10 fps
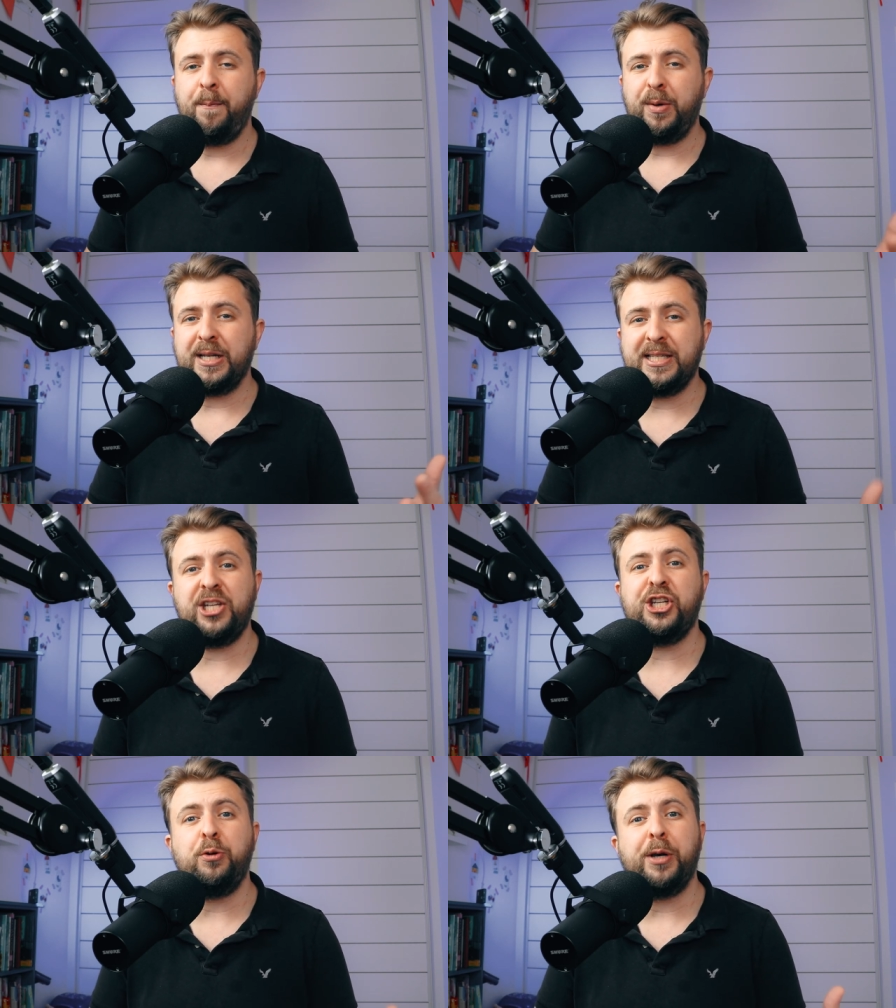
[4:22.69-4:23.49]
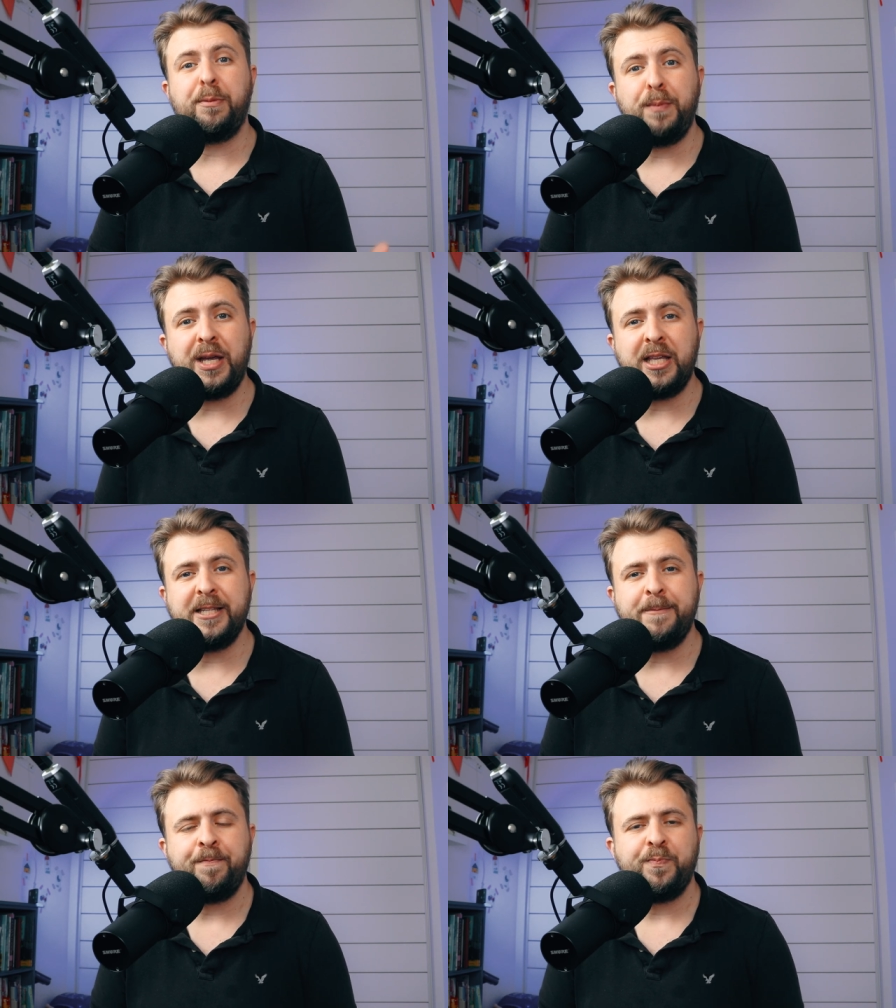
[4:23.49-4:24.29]
But essentially what it
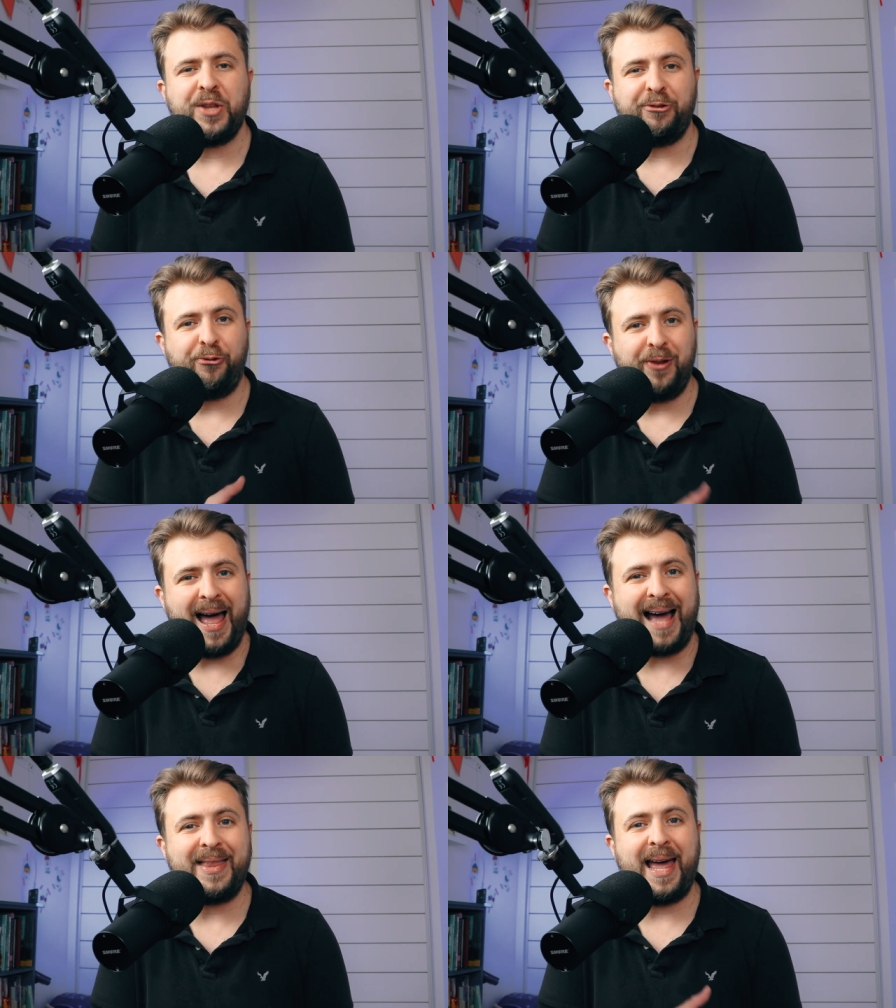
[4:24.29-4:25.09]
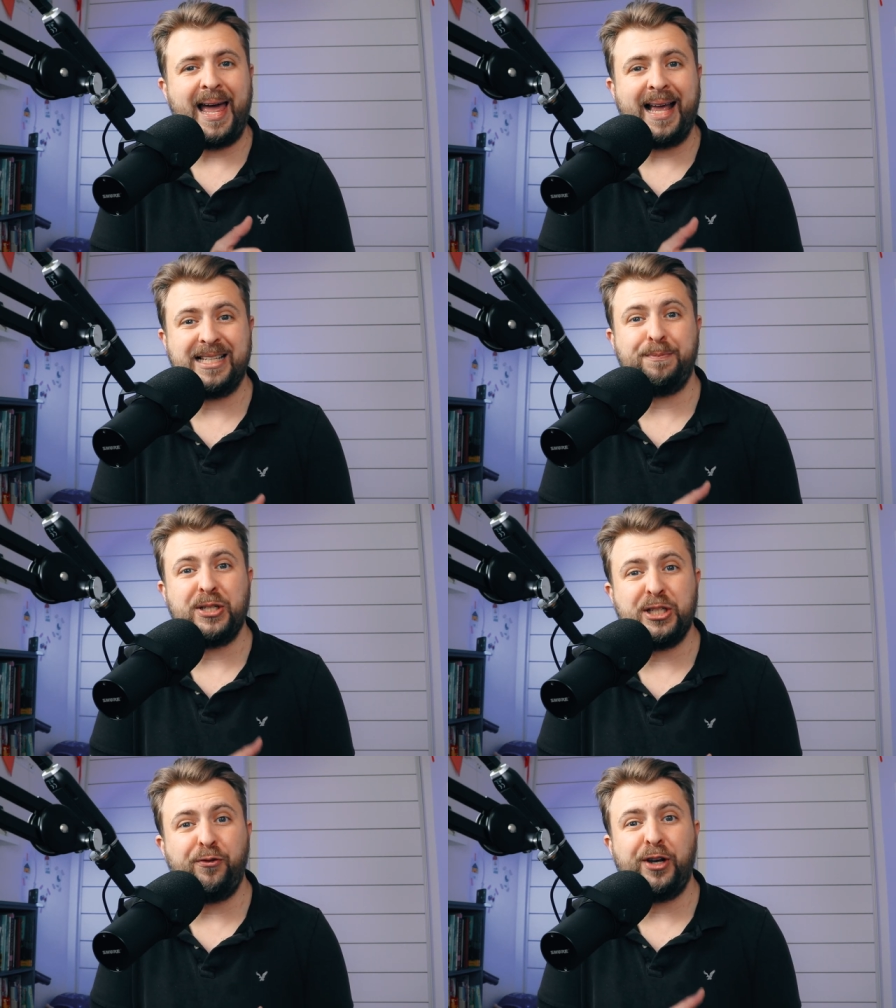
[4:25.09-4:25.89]
means that Vlad, as
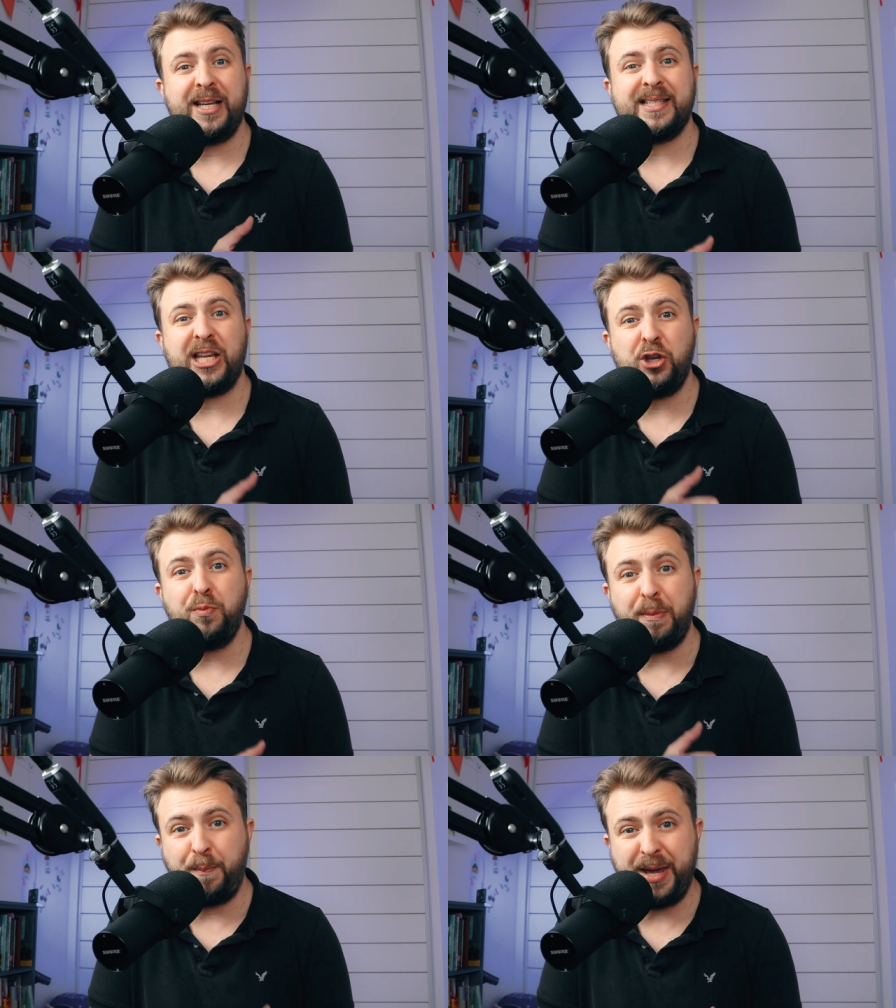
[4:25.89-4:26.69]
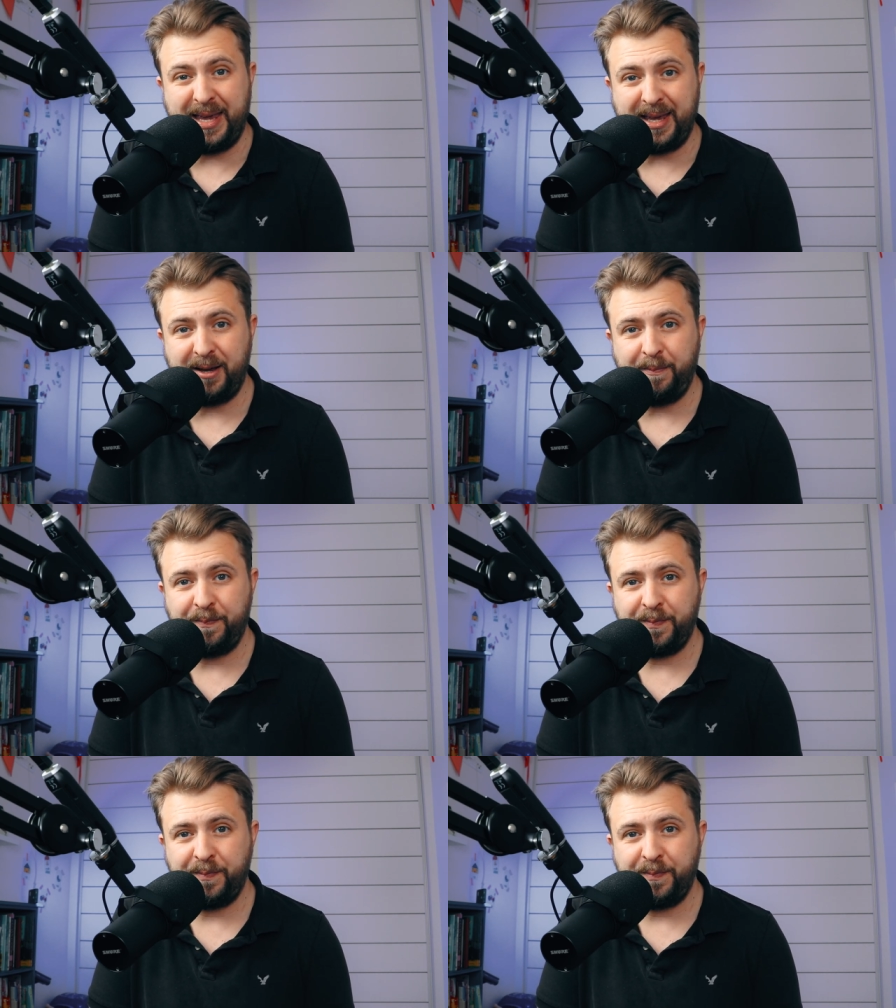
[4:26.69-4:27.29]
specifically as a human being,